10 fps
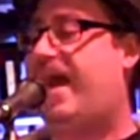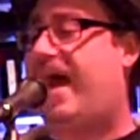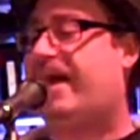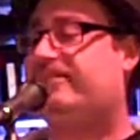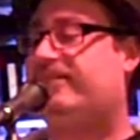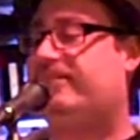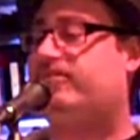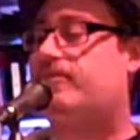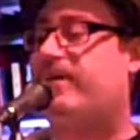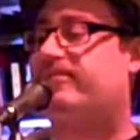
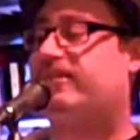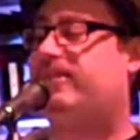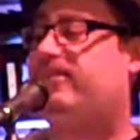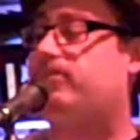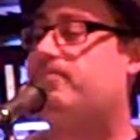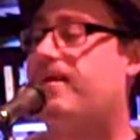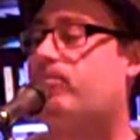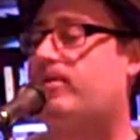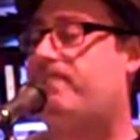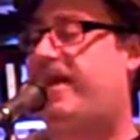accesses Domesticus's
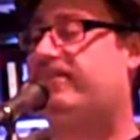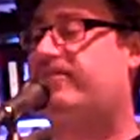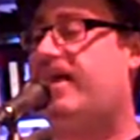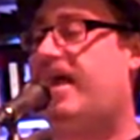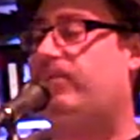memory banks,